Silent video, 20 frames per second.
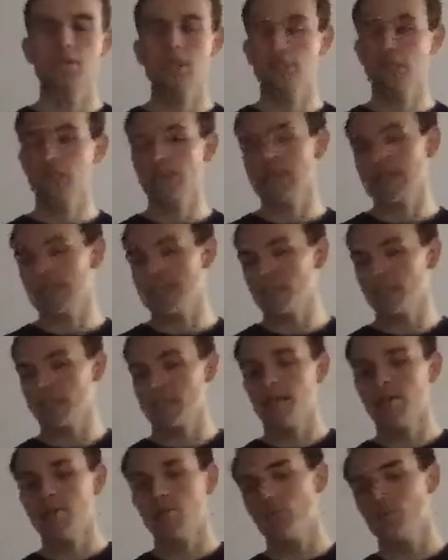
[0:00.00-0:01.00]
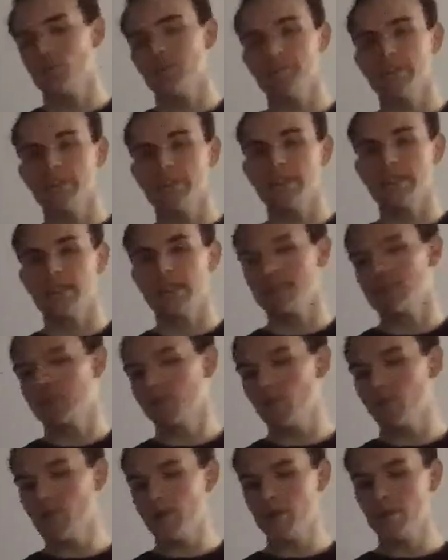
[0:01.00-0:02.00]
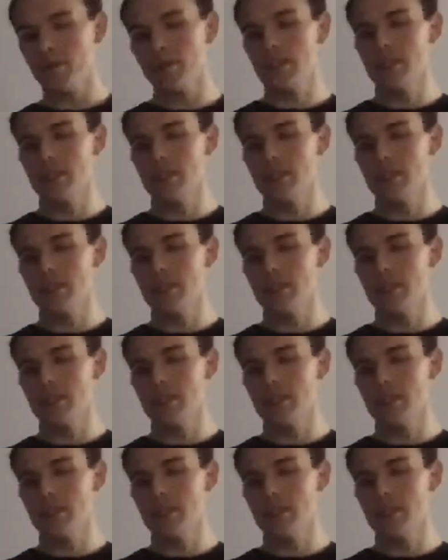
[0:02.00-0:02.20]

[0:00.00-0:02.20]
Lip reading: Okay, so now our water has started to boil.